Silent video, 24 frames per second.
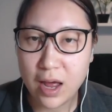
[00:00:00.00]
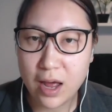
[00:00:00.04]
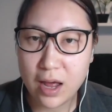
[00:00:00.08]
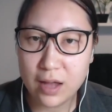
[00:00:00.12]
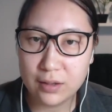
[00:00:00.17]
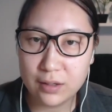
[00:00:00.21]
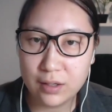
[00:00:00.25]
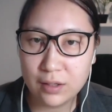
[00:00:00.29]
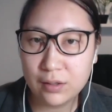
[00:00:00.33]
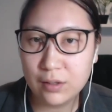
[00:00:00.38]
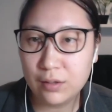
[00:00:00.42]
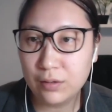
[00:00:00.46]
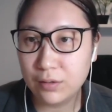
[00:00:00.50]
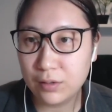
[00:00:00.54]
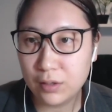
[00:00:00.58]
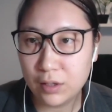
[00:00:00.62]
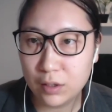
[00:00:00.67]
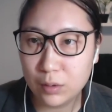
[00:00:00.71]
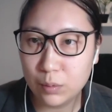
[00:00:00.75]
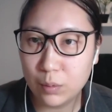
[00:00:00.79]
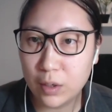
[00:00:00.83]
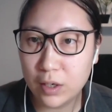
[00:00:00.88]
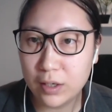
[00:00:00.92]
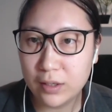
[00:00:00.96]
And then the
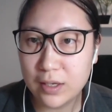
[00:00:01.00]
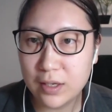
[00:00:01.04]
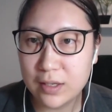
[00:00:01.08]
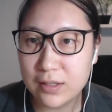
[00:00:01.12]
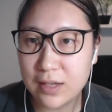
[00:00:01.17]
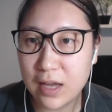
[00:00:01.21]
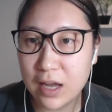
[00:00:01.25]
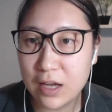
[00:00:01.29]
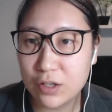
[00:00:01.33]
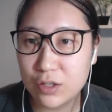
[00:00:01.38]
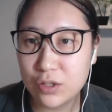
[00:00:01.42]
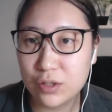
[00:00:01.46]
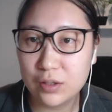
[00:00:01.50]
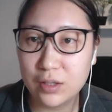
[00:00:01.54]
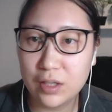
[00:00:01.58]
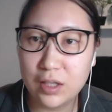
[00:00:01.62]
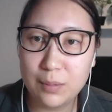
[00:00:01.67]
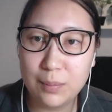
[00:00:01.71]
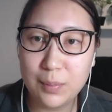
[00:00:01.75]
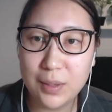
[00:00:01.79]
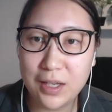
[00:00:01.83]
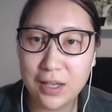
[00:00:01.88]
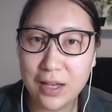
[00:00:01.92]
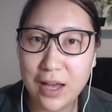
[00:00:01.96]
third one is actually
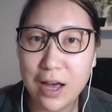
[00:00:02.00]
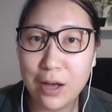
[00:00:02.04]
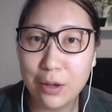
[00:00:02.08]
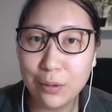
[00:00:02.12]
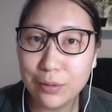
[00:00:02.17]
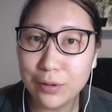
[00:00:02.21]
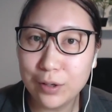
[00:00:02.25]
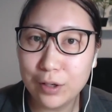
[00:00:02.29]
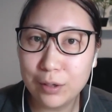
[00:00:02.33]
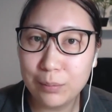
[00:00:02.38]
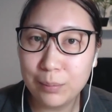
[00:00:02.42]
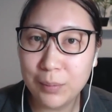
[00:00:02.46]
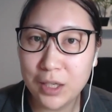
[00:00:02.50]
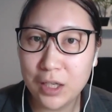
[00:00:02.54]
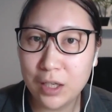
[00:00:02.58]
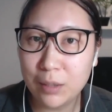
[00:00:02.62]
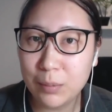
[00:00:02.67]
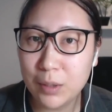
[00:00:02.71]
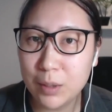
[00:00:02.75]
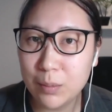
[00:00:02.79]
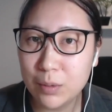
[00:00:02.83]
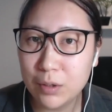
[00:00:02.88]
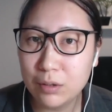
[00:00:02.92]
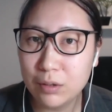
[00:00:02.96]
being out there, meeting
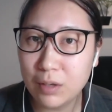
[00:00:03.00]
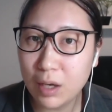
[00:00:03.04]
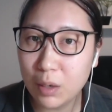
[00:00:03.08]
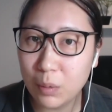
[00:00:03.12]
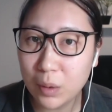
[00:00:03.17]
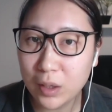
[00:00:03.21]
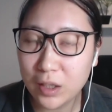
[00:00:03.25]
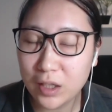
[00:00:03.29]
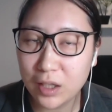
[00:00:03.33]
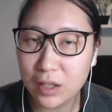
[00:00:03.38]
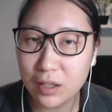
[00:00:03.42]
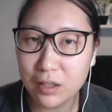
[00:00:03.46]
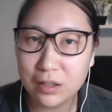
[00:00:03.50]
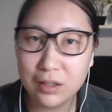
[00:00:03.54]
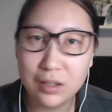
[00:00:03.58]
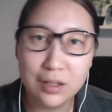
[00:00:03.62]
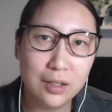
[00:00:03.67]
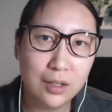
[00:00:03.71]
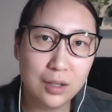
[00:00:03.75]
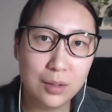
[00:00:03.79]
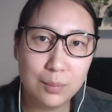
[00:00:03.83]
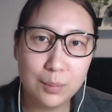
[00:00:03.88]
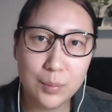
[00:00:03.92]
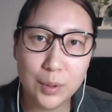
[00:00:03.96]
people, networking,
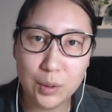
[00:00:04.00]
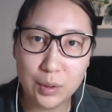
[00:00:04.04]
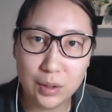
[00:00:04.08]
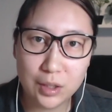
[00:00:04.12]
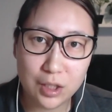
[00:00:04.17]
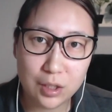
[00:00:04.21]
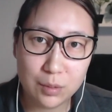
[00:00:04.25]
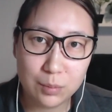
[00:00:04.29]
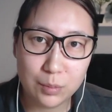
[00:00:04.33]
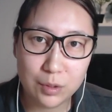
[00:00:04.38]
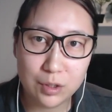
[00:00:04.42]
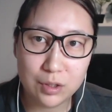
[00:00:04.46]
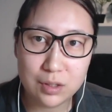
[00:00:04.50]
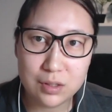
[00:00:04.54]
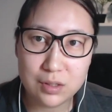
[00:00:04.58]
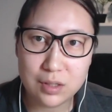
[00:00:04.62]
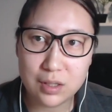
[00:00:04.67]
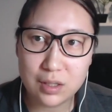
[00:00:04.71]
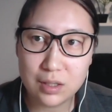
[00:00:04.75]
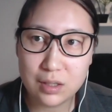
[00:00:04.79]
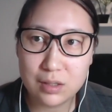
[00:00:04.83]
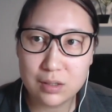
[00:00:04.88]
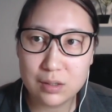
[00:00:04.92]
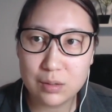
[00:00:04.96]
building
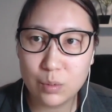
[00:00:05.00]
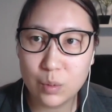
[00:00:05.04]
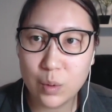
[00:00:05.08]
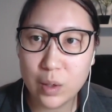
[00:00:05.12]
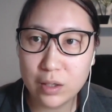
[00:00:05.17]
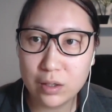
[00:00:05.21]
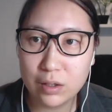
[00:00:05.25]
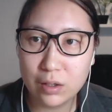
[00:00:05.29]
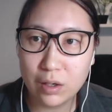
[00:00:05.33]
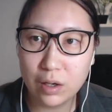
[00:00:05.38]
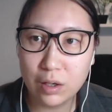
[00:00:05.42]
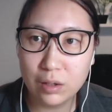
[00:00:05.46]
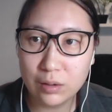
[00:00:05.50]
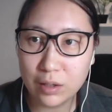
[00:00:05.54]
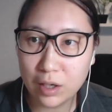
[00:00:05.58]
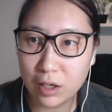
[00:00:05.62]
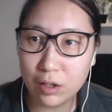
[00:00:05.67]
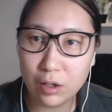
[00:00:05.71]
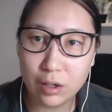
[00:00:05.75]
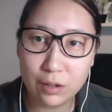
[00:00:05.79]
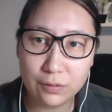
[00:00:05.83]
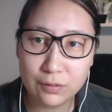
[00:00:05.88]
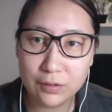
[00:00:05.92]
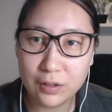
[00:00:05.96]
communities, whether online
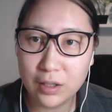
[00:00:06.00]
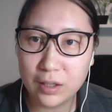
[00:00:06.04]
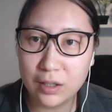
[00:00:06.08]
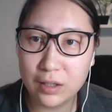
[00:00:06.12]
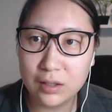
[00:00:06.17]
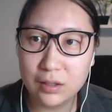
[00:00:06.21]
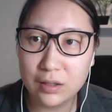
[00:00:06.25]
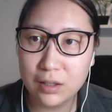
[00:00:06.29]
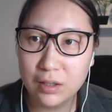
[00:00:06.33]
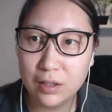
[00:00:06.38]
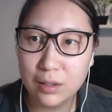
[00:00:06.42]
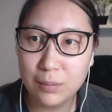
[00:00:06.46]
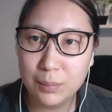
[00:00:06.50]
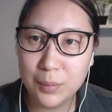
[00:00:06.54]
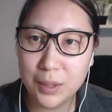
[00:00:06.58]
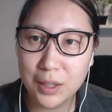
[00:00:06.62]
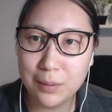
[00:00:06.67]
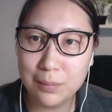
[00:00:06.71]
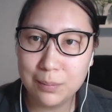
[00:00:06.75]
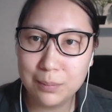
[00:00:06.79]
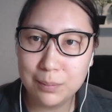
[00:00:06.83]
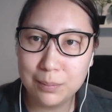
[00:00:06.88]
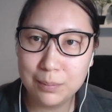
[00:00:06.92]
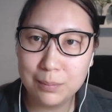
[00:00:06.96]
or offline,
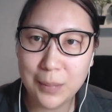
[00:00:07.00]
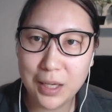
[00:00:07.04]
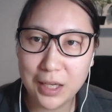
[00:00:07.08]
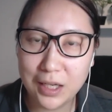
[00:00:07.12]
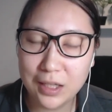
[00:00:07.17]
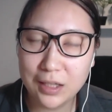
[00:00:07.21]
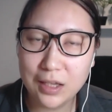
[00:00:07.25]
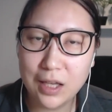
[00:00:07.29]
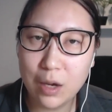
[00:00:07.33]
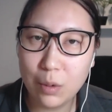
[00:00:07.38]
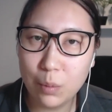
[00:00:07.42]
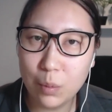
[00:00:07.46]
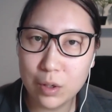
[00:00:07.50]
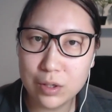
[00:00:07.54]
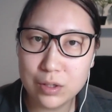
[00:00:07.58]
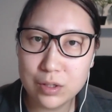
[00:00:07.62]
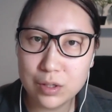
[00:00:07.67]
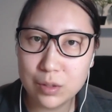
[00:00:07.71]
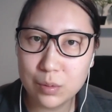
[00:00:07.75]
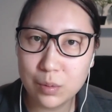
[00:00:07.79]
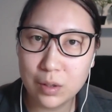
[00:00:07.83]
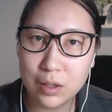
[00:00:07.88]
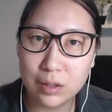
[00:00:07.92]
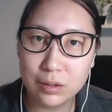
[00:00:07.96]
but making that
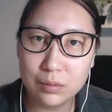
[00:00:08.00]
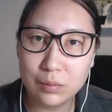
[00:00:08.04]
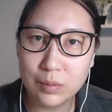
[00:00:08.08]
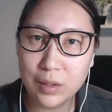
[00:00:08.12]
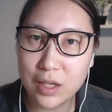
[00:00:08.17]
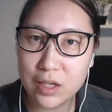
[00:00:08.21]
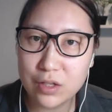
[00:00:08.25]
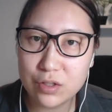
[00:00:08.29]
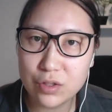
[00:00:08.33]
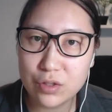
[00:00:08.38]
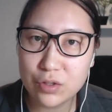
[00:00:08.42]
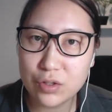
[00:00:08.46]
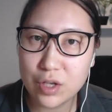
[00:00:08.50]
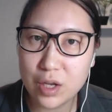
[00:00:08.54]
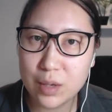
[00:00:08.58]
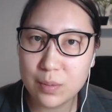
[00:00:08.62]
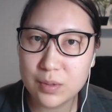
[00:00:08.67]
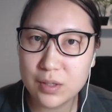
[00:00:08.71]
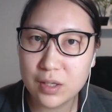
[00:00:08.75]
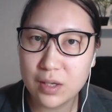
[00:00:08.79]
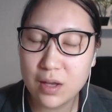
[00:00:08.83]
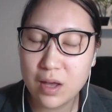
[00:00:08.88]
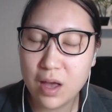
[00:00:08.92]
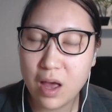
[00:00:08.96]
one-to-one
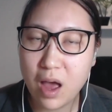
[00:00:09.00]
relationships.